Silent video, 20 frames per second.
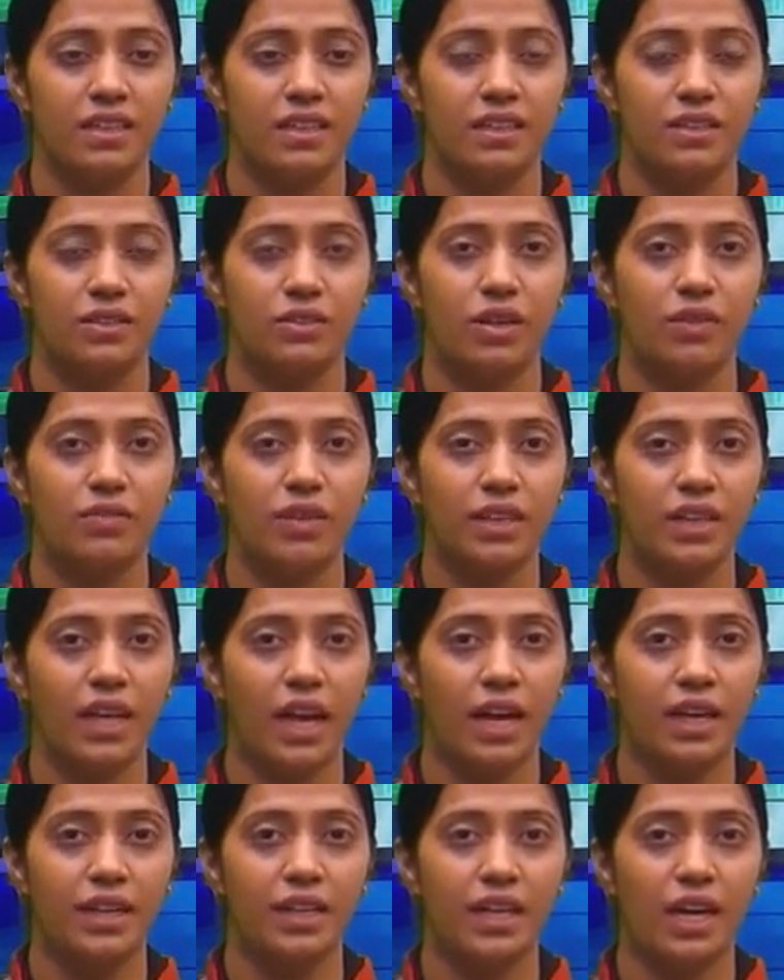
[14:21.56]
Do you have any
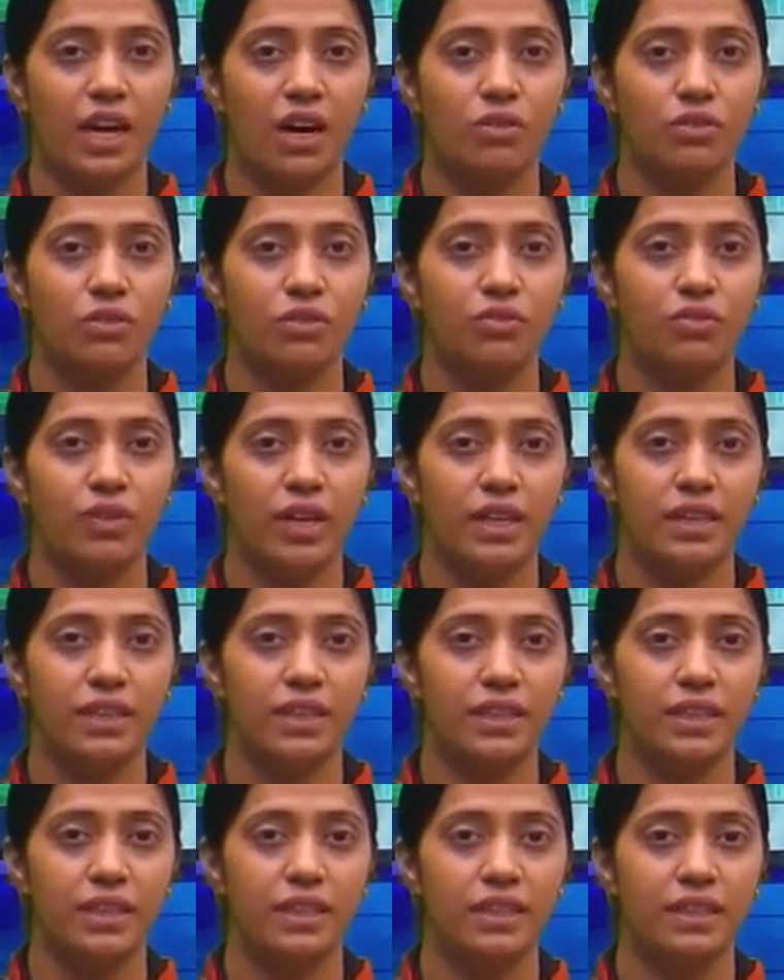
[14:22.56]
idea how to find
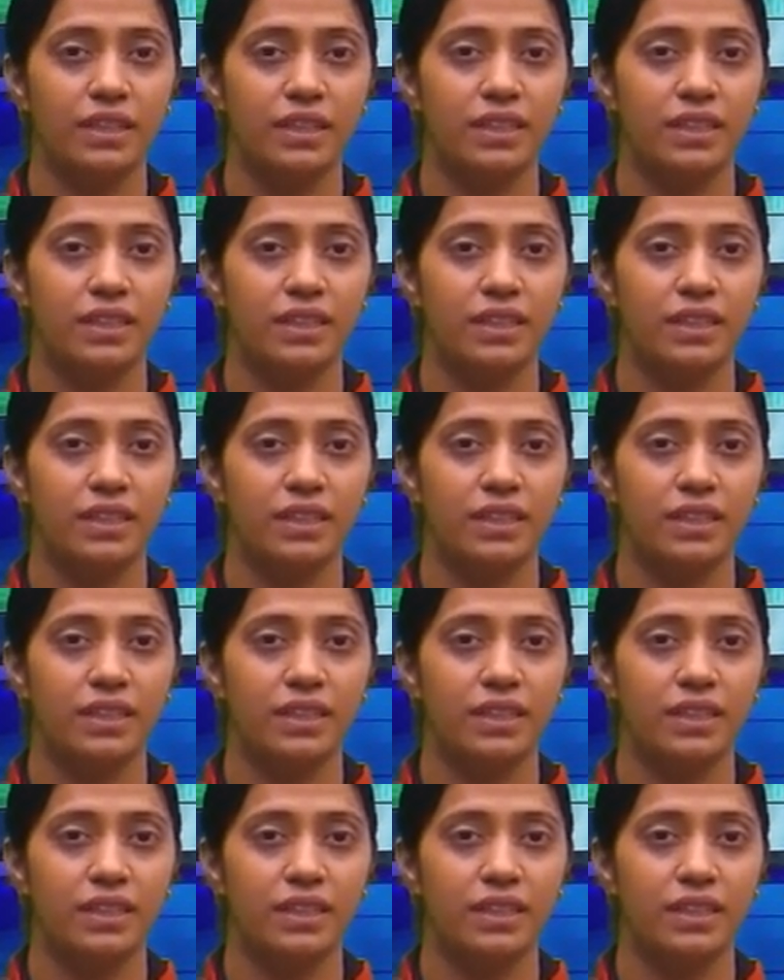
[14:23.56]
it?